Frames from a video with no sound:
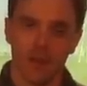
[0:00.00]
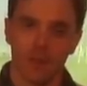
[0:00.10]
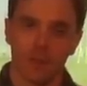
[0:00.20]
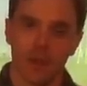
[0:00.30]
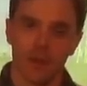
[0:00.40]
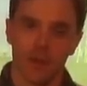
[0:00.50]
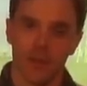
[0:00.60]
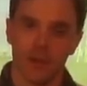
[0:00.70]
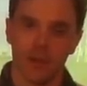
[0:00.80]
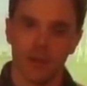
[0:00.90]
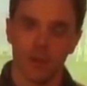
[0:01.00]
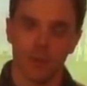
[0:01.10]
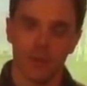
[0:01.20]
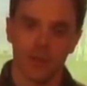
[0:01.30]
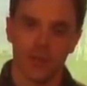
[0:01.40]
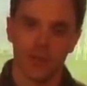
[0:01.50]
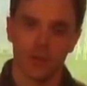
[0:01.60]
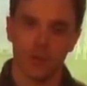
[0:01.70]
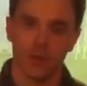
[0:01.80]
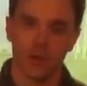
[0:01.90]
Player of the Year on the LPGA
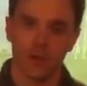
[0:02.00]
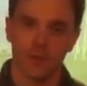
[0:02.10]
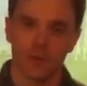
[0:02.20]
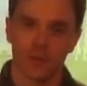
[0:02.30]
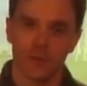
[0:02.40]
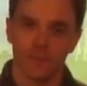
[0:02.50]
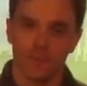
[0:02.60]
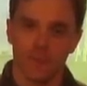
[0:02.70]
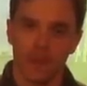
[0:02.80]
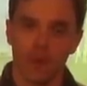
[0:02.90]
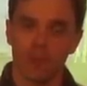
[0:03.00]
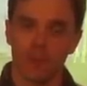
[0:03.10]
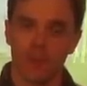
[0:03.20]
Tour, and there's only